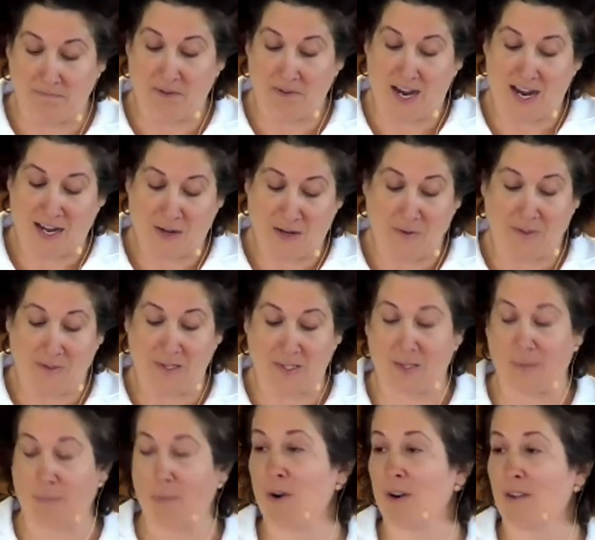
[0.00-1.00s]
I used the
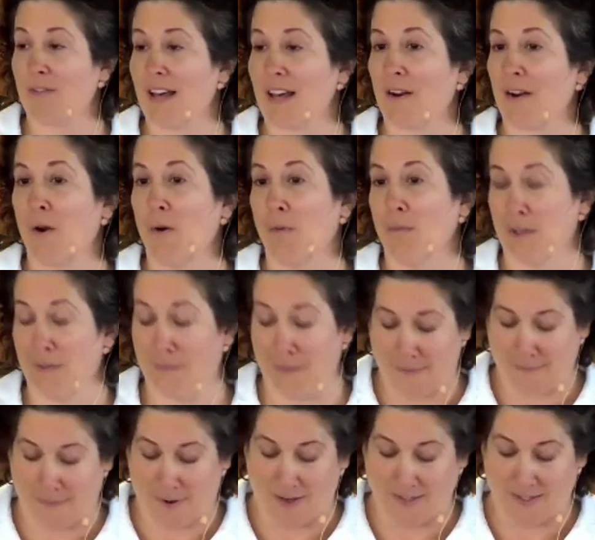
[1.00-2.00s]
support of that home to
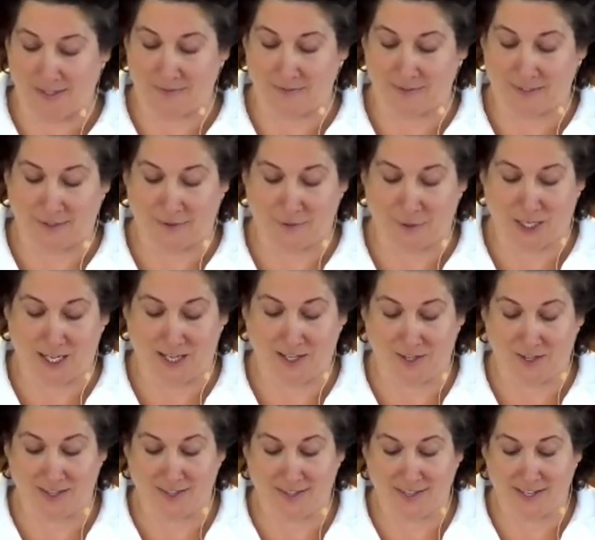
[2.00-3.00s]
make positive life
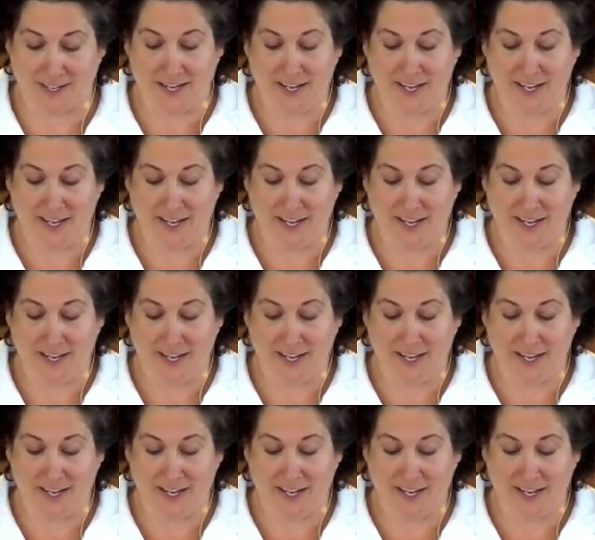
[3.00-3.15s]
changes,